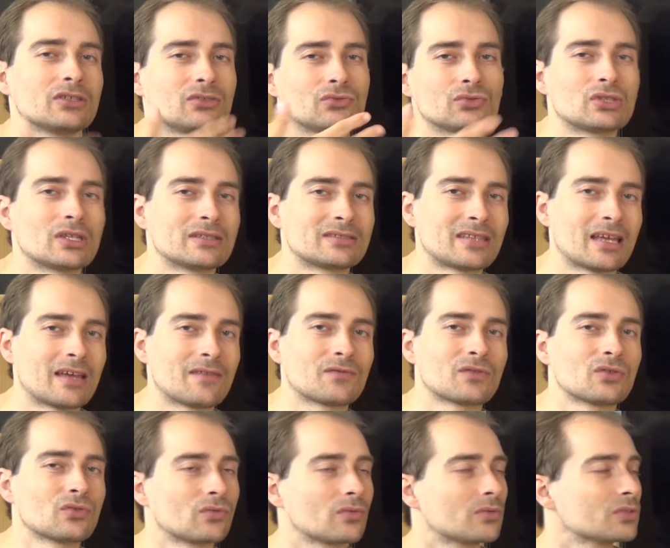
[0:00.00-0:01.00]
and you just have
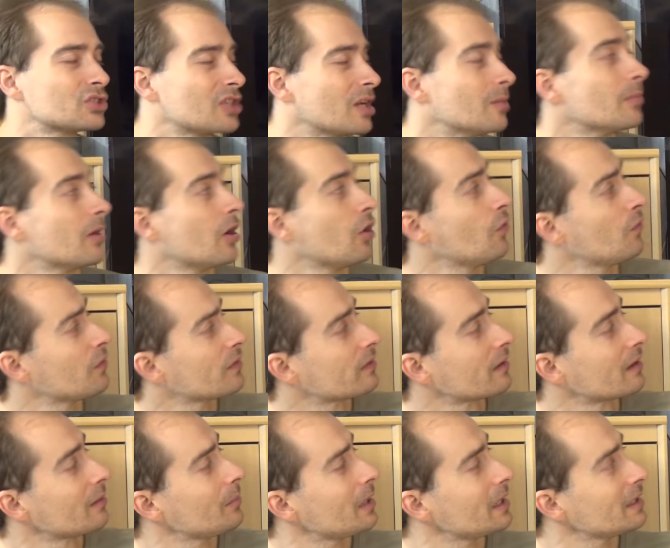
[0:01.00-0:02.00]
to jump over
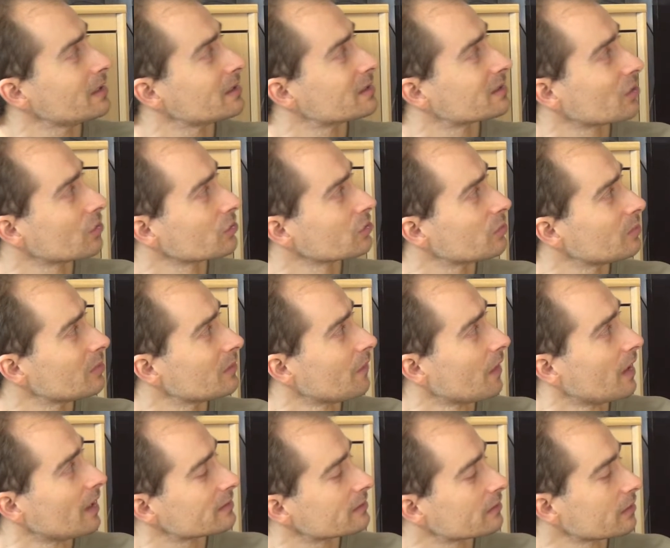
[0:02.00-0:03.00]
them, and it's going to be
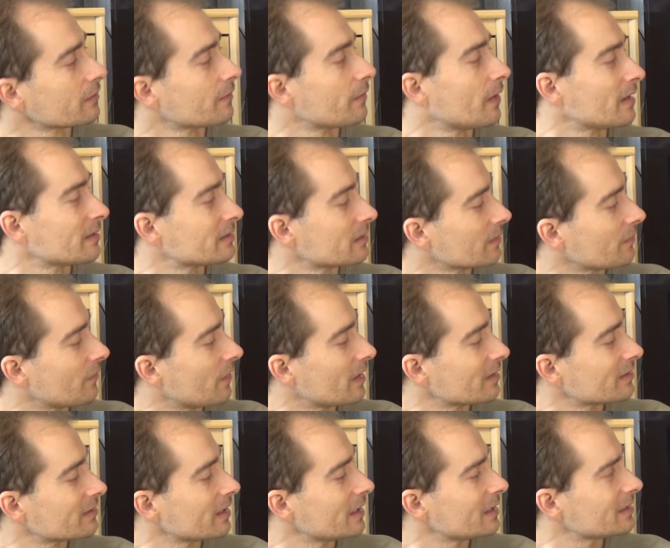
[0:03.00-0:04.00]
faster and faster and
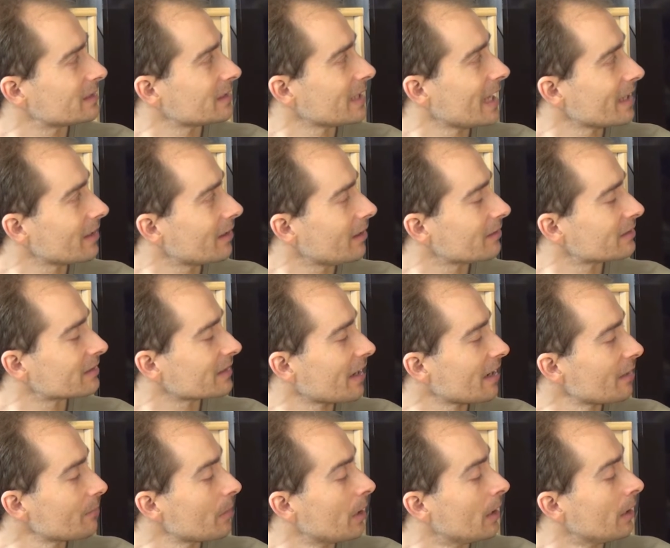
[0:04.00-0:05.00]
faster. It's an endless
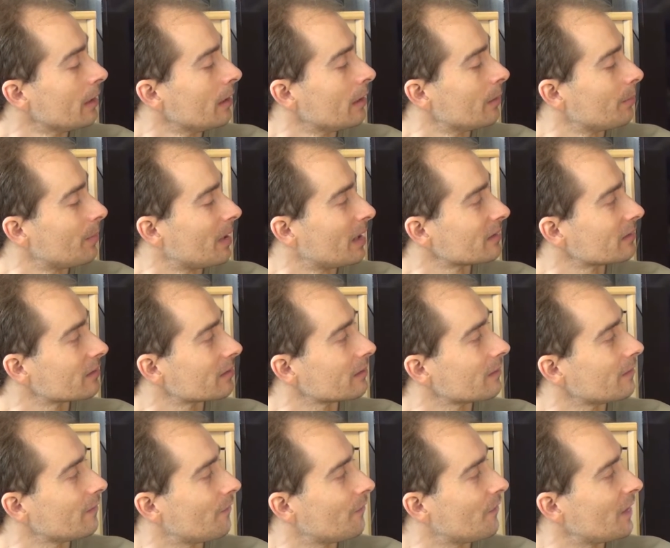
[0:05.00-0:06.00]
game, but
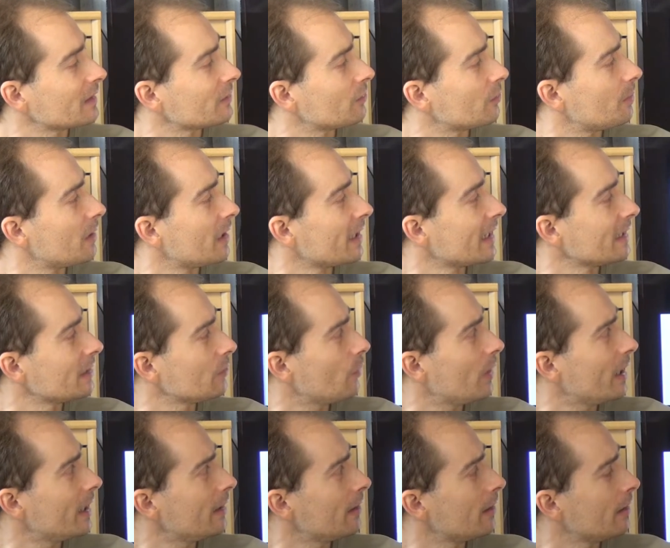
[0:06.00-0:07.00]
fun to play
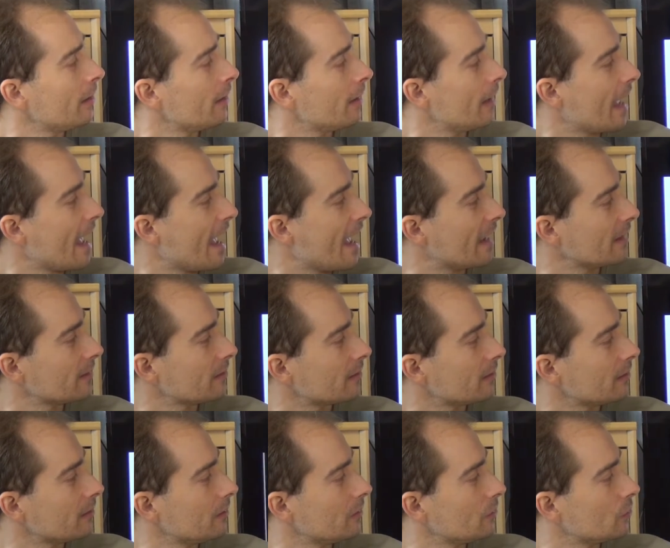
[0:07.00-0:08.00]
anyway. And
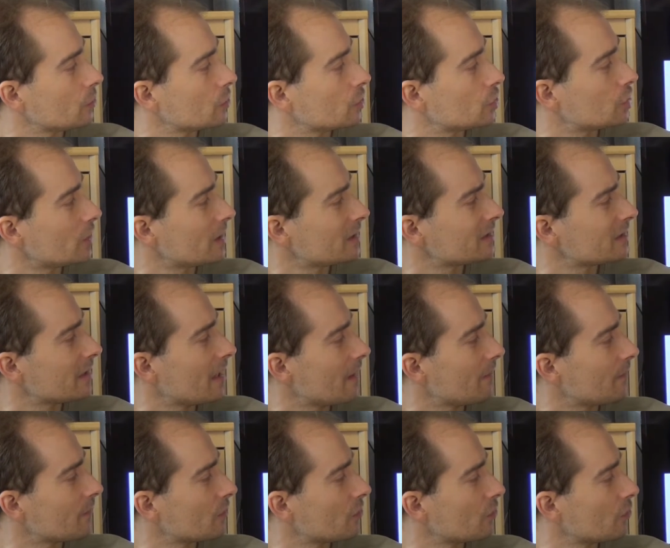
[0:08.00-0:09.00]
you just
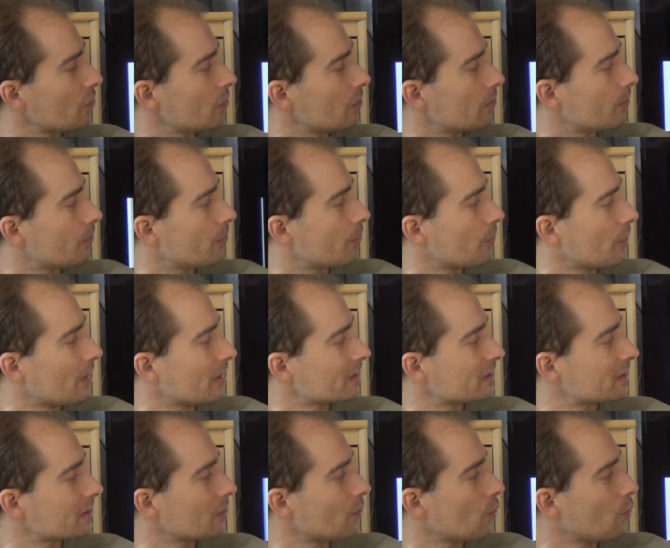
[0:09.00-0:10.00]
have to
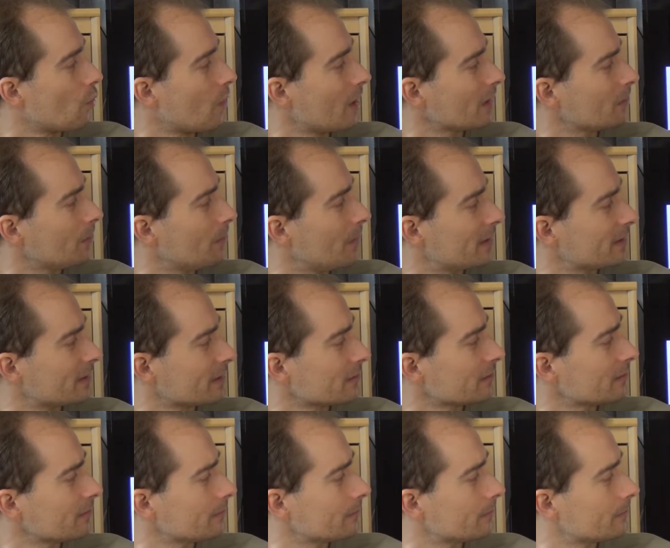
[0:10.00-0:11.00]
press one
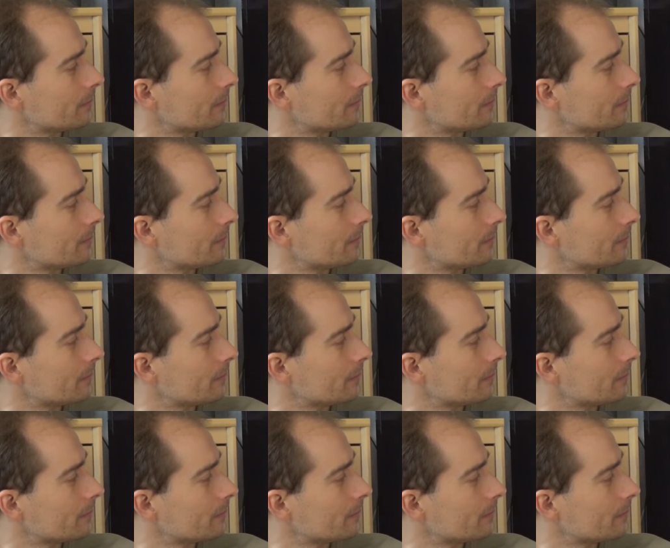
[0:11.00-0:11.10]
button